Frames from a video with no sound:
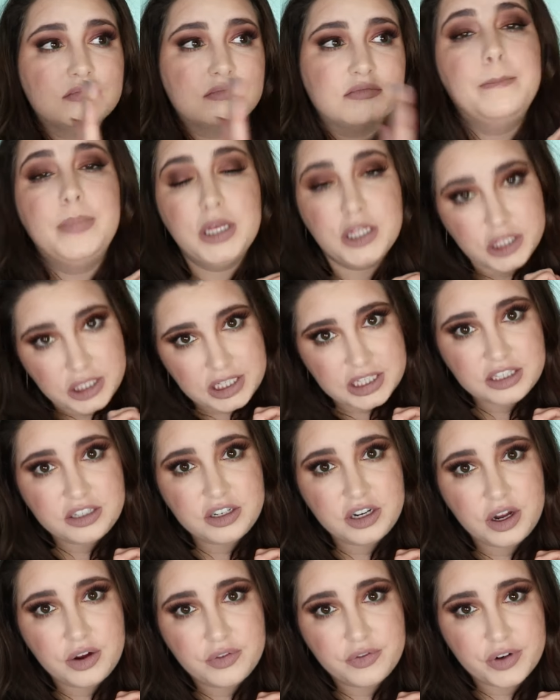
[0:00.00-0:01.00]
a
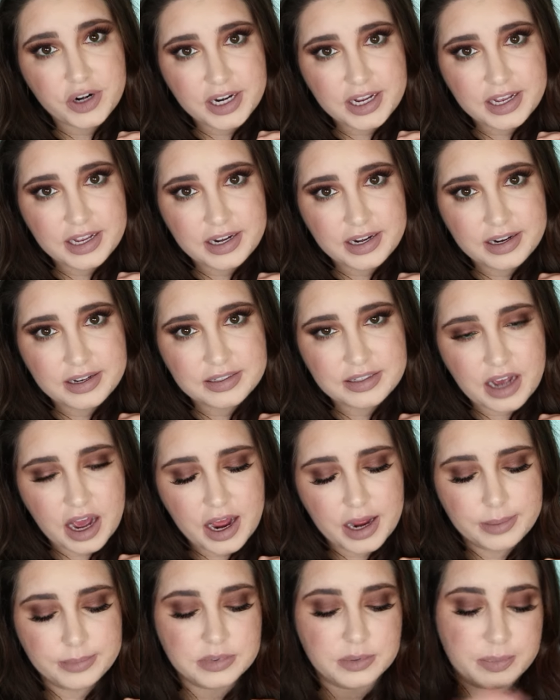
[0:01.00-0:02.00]
million freaking
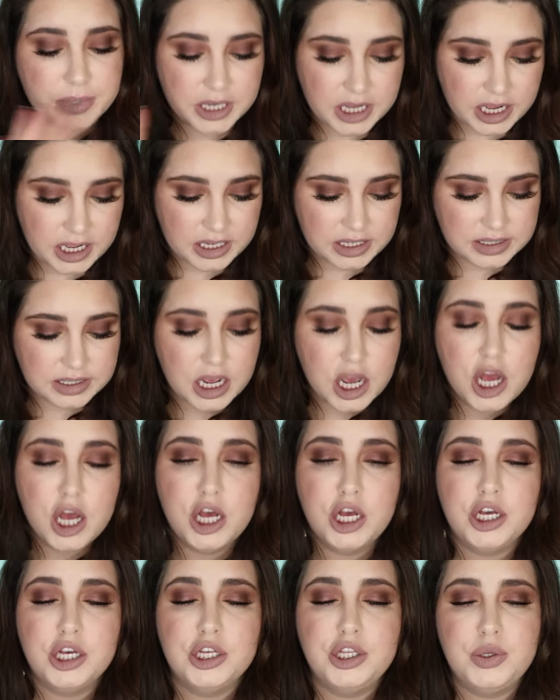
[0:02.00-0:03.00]
times because
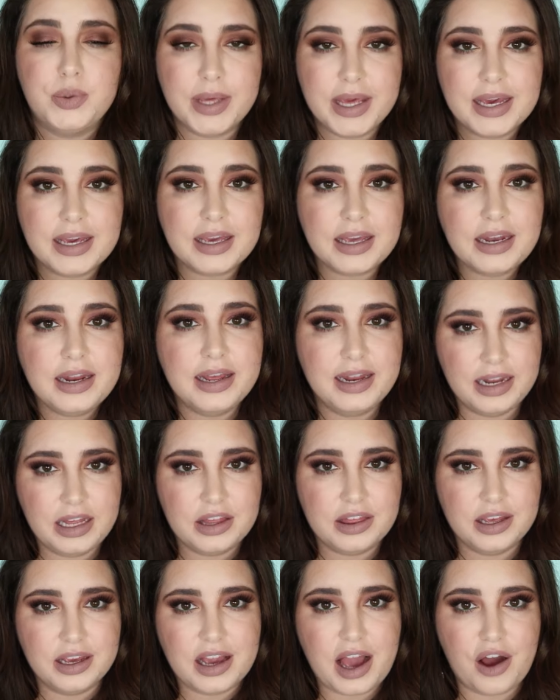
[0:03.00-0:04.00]
you can't get
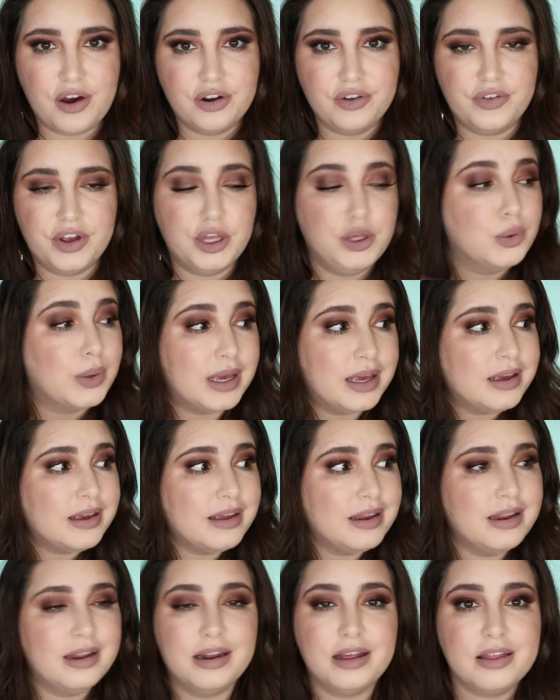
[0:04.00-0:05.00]
anything out of it. You can't
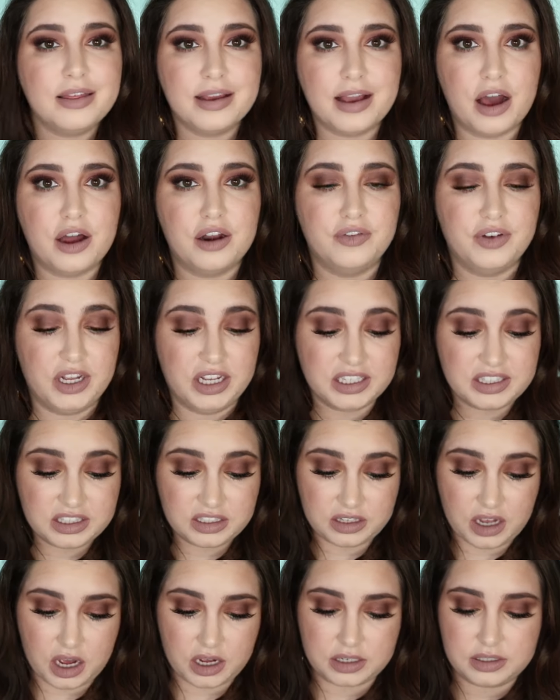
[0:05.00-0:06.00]
get anything out of it. It
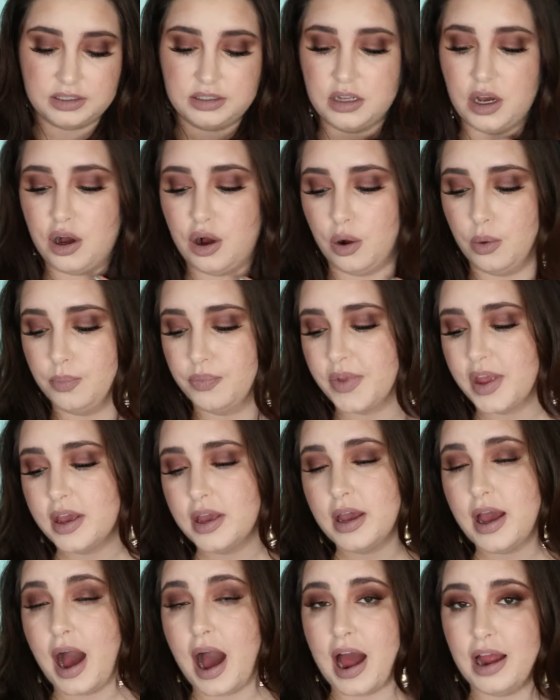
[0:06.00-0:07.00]
sucks. So
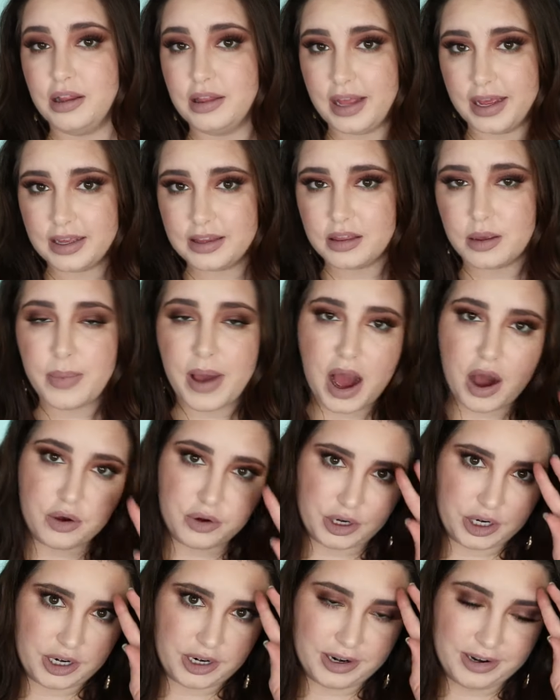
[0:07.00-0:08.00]
I like the
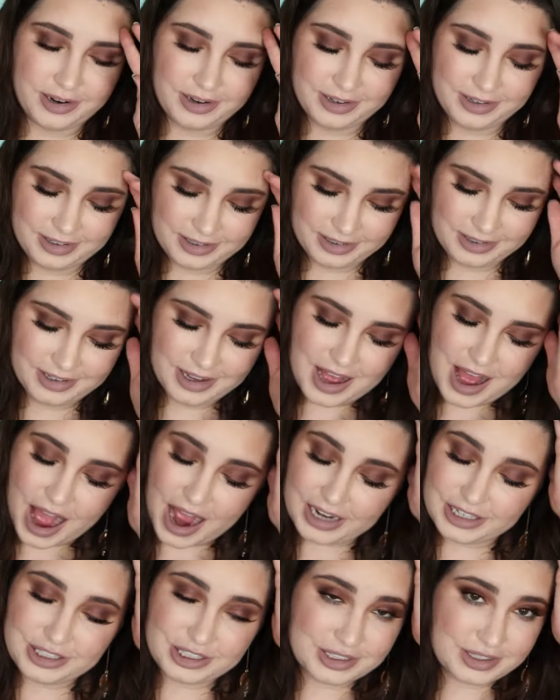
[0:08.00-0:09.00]
powder.
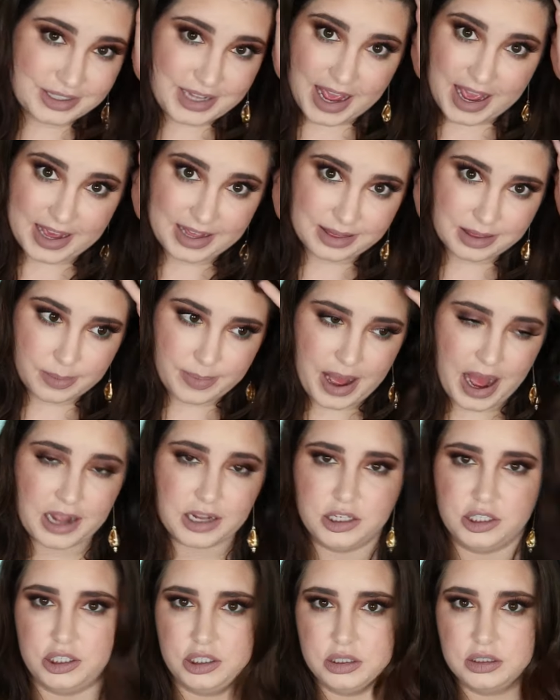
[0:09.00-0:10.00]
I just hate the
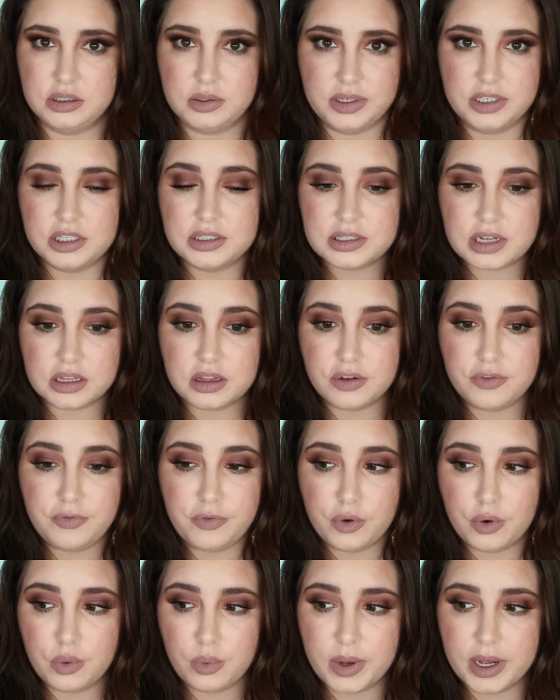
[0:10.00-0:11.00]
packaging. So I just got the
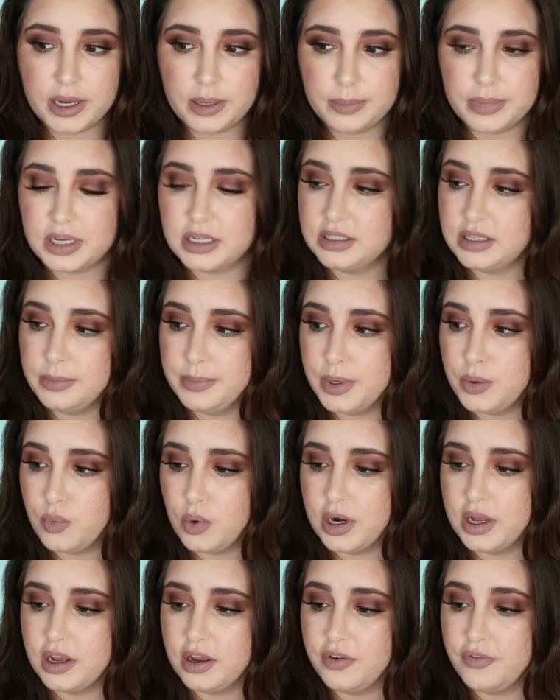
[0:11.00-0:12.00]
full one because I've been
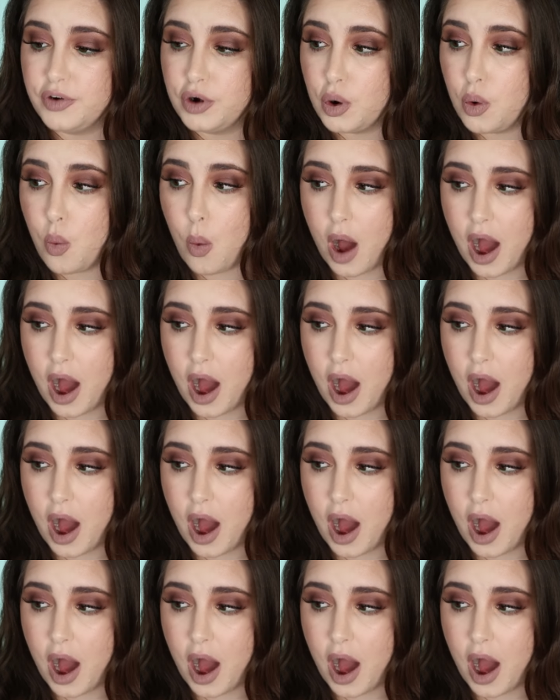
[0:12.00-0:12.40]
wanting it for a